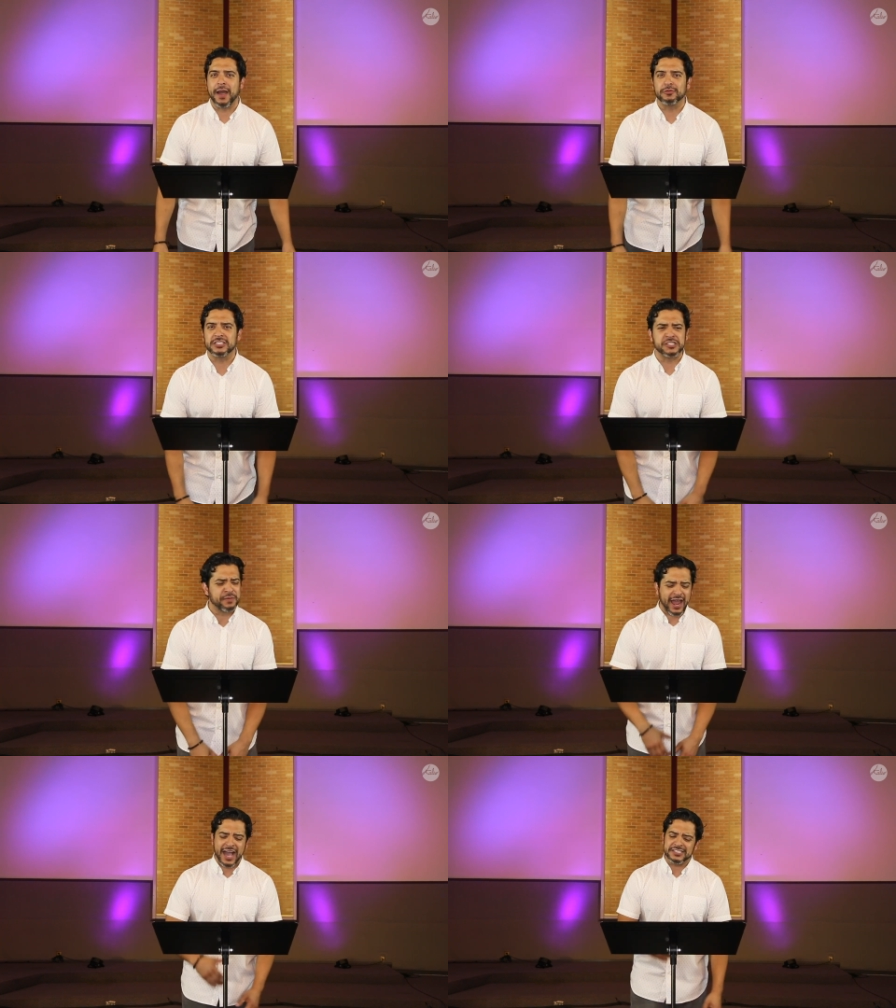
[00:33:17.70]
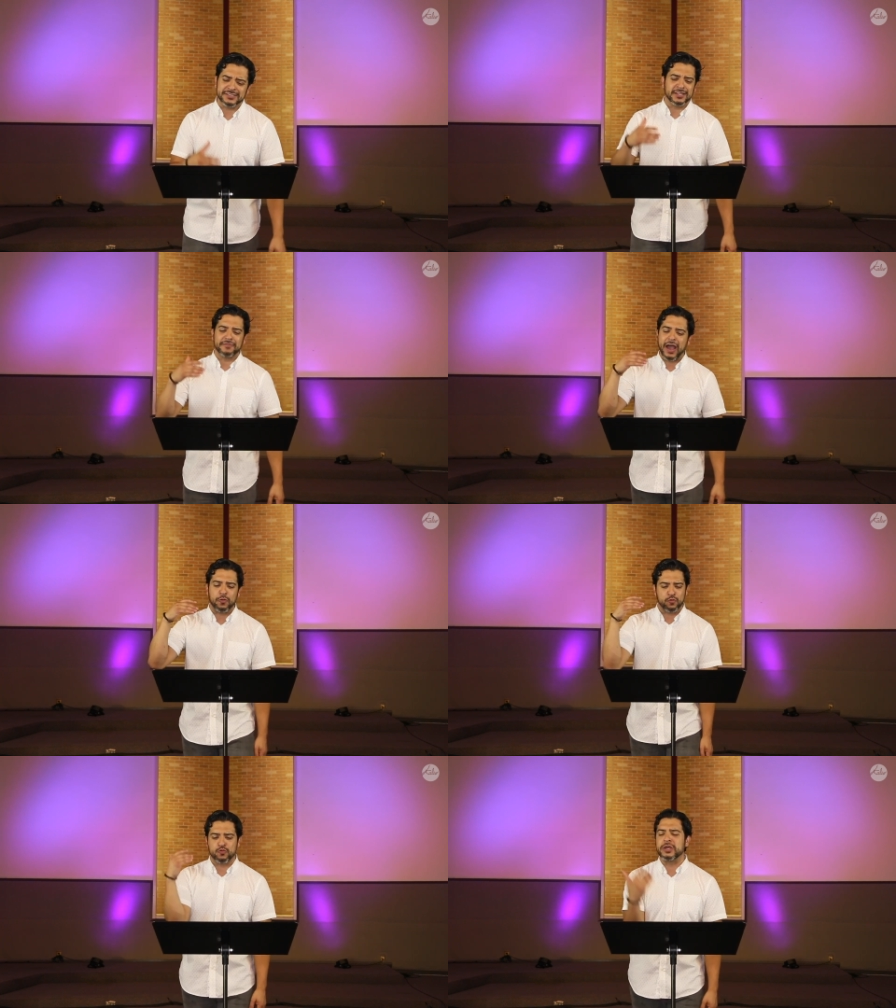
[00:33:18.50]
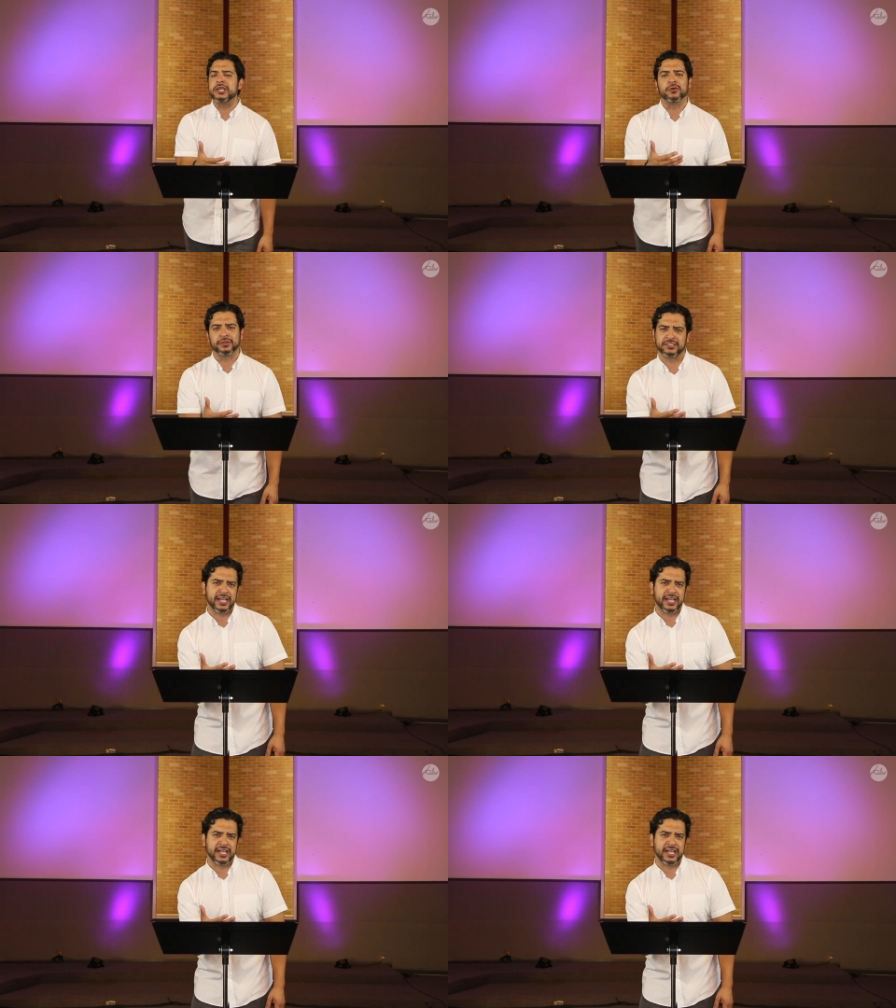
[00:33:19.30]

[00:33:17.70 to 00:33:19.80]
Bible says. But I just love how real this